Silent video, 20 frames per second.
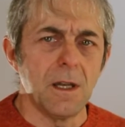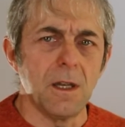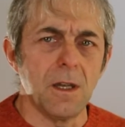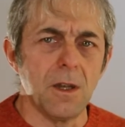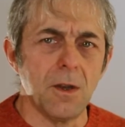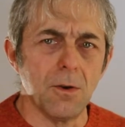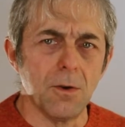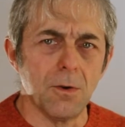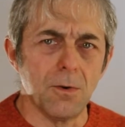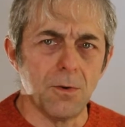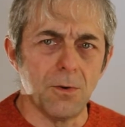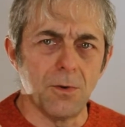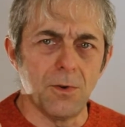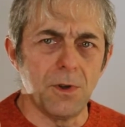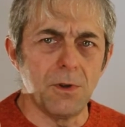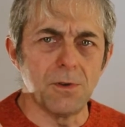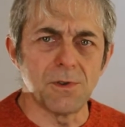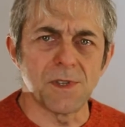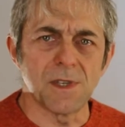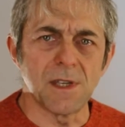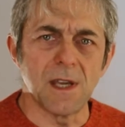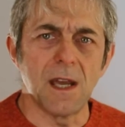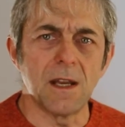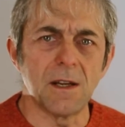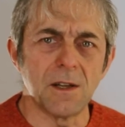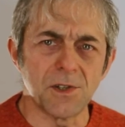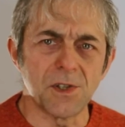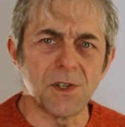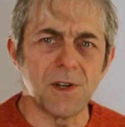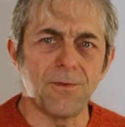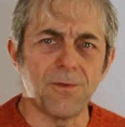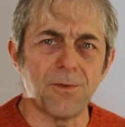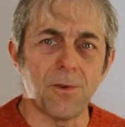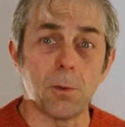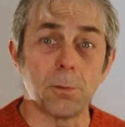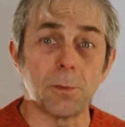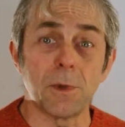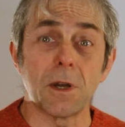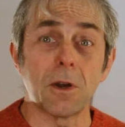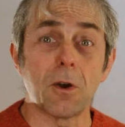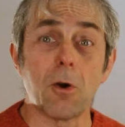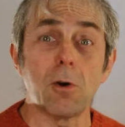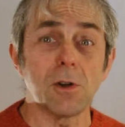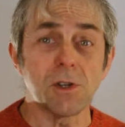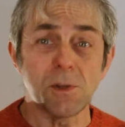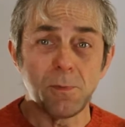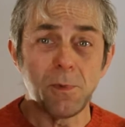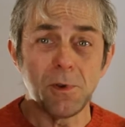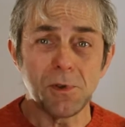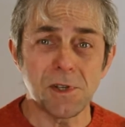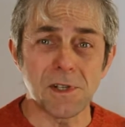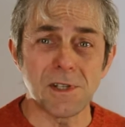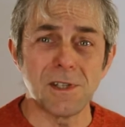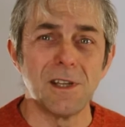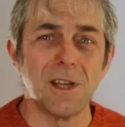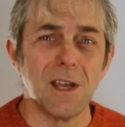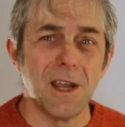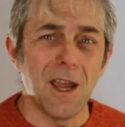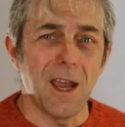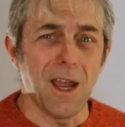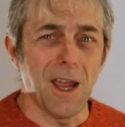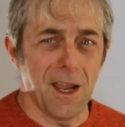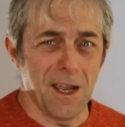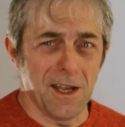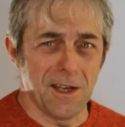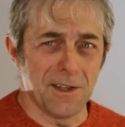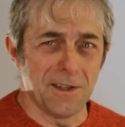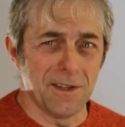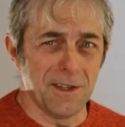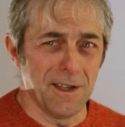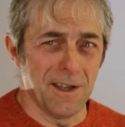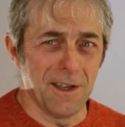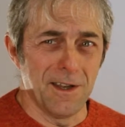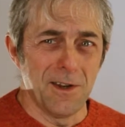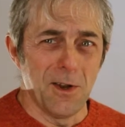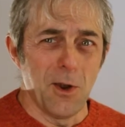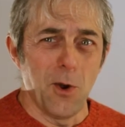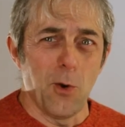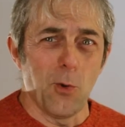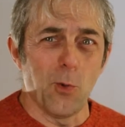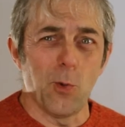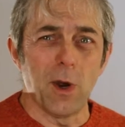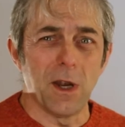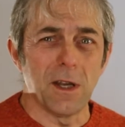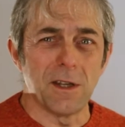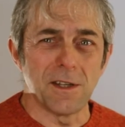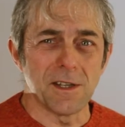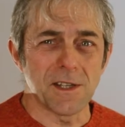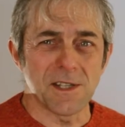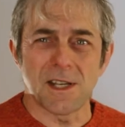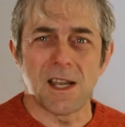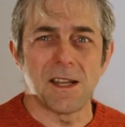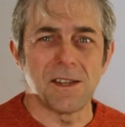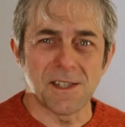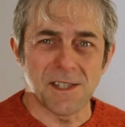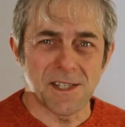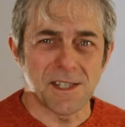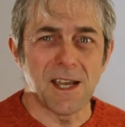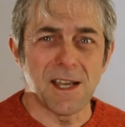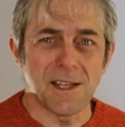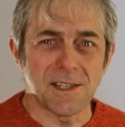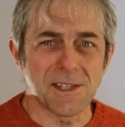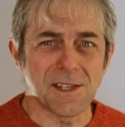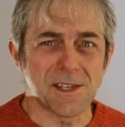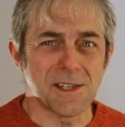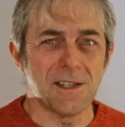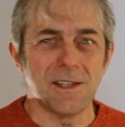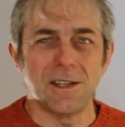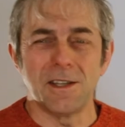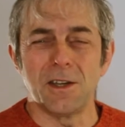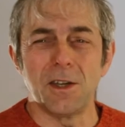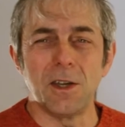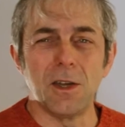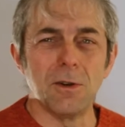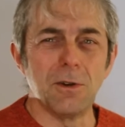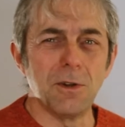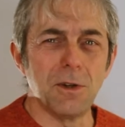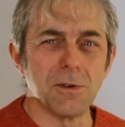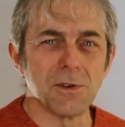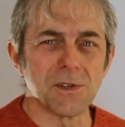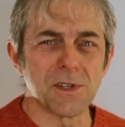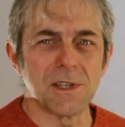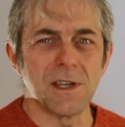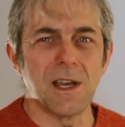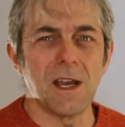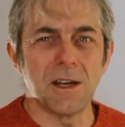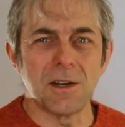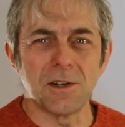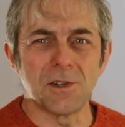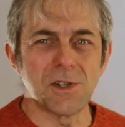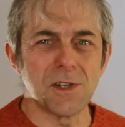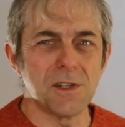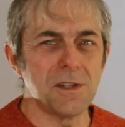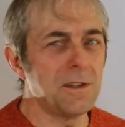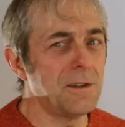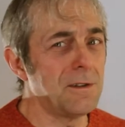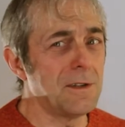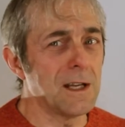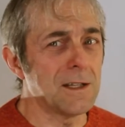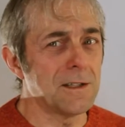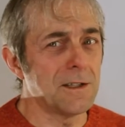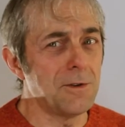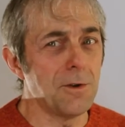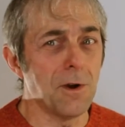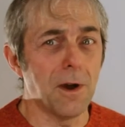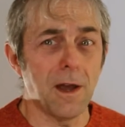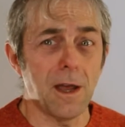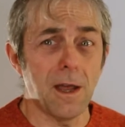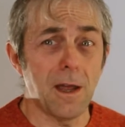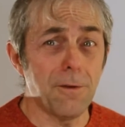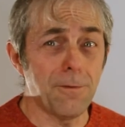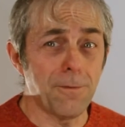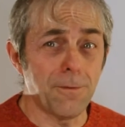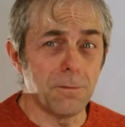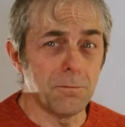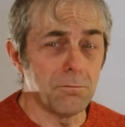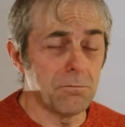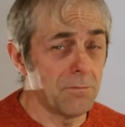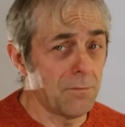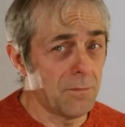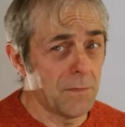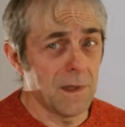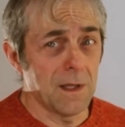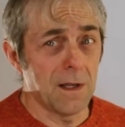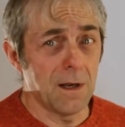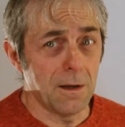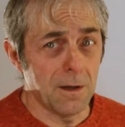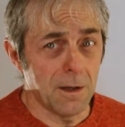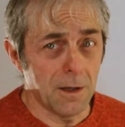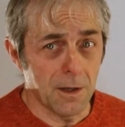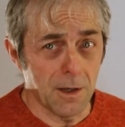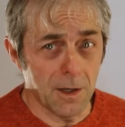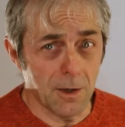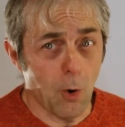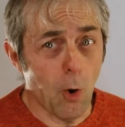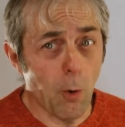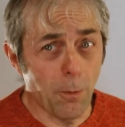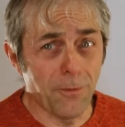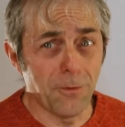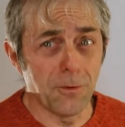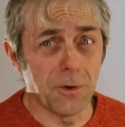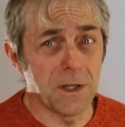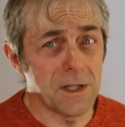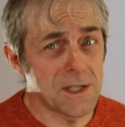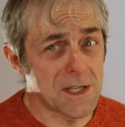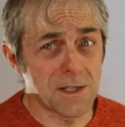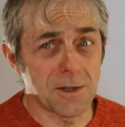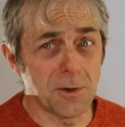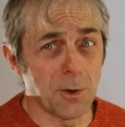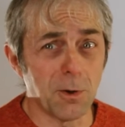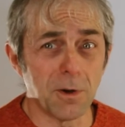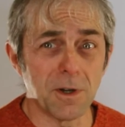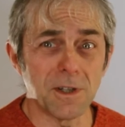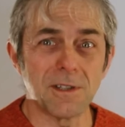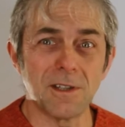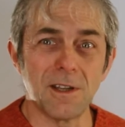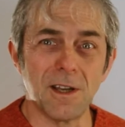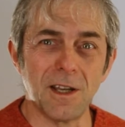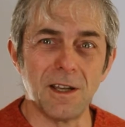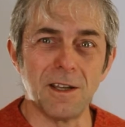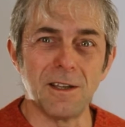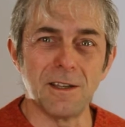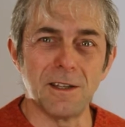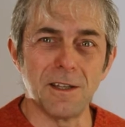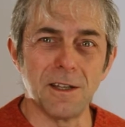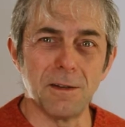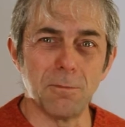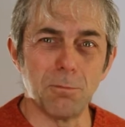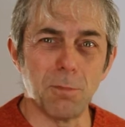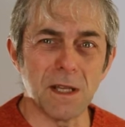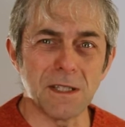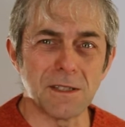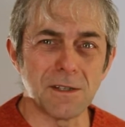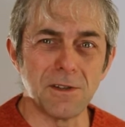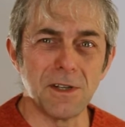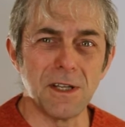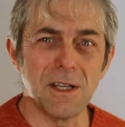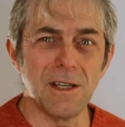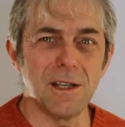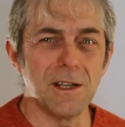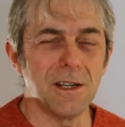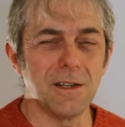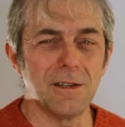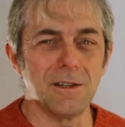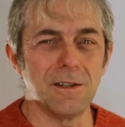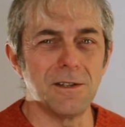you use the energy from the cosmos, and when the sun sets, you use the energy that you have hopefully stored in the battery